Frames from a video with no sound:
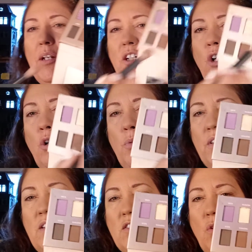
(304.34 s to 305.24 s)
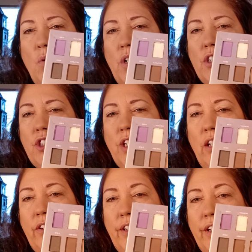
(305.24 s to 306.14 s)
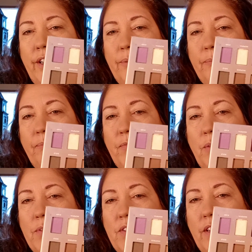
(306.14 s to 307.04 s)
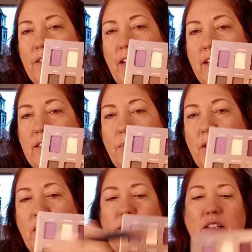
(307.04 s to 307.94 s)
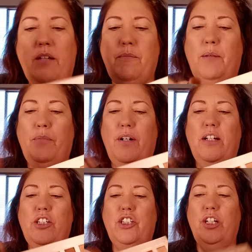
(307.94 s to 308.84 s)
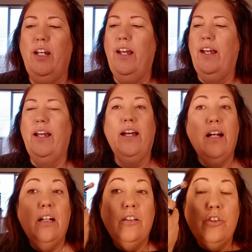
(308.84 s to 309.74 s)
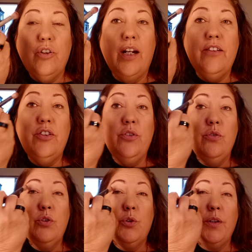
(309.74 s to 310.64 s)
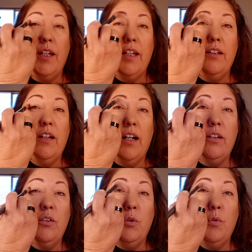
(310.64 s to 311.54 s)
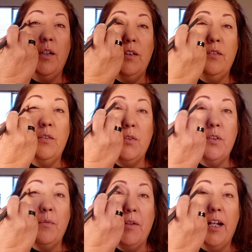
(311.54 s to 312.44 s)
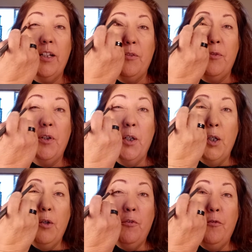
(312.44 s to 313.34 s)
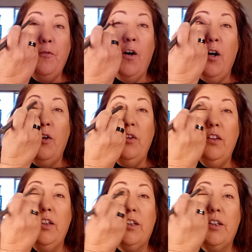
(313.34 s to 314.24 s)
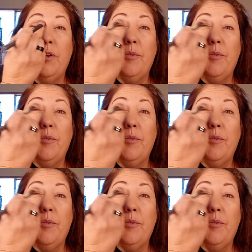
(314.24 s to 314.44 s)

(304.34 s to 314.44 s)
to go in with this orange color here. I'm just going to take some of this on my brush and try to create, I don't know what, some kind of fall look.